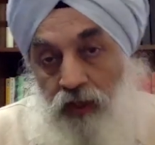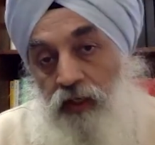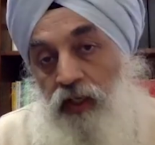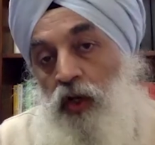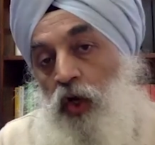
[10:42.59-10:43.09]

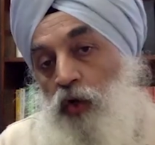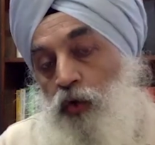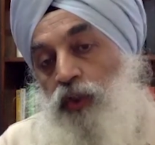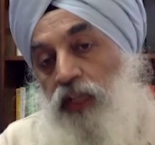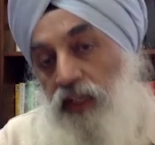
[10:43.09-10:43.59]
So there
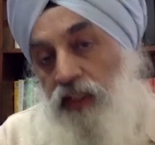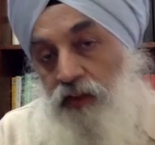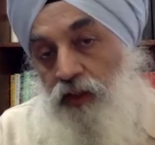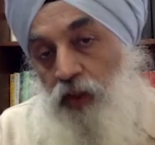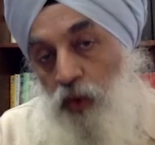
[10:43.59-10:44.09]
is uh,
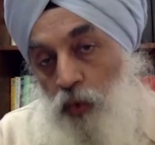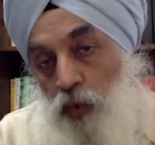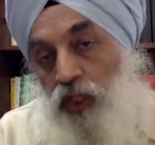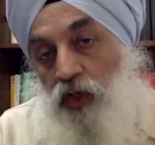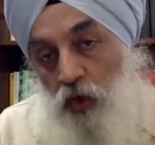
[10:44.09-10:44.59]
good
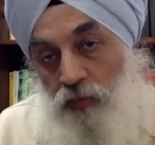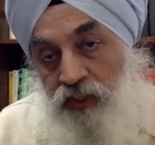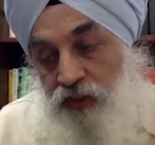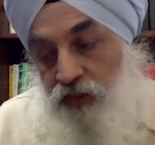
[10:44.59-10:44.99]
economics uh,